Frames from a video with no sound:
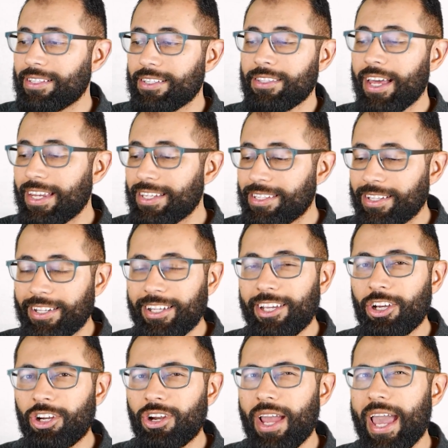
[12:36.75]
It's not as
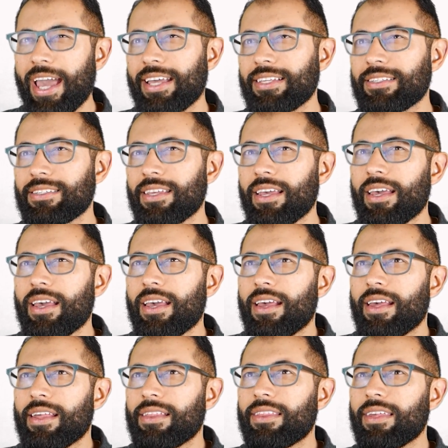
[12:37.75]
clear as
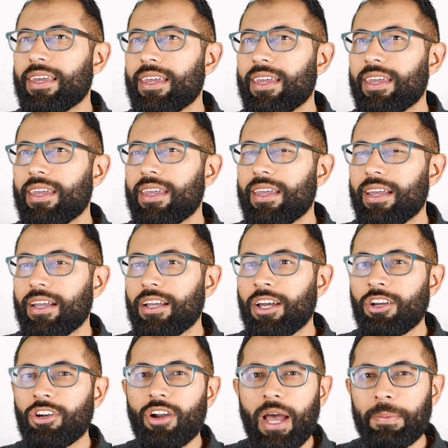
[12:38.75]
the
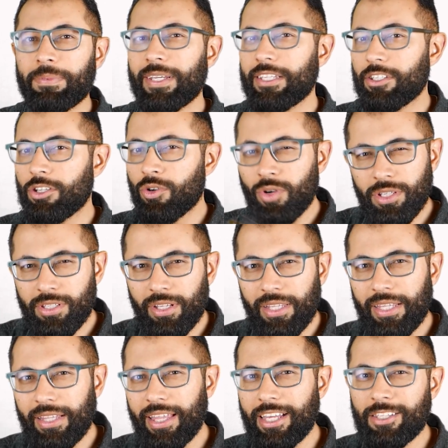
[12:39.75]
Gunnar Optiks
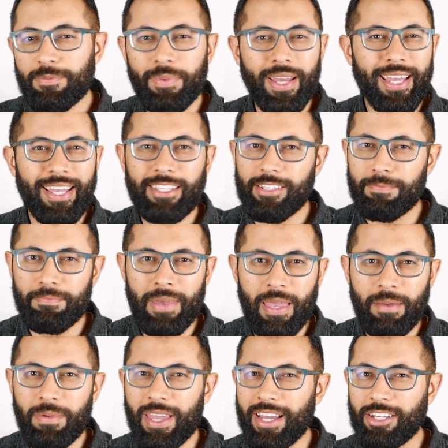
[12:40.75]
Crystalline Lens, but it's
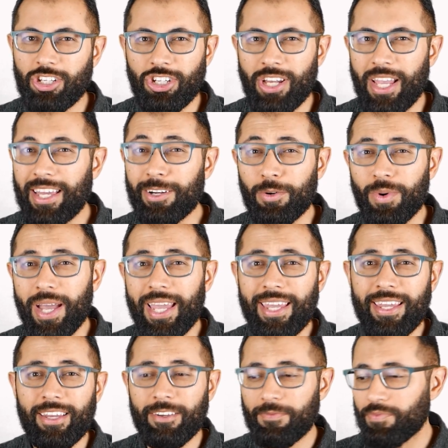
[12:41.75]
maybe a shade away.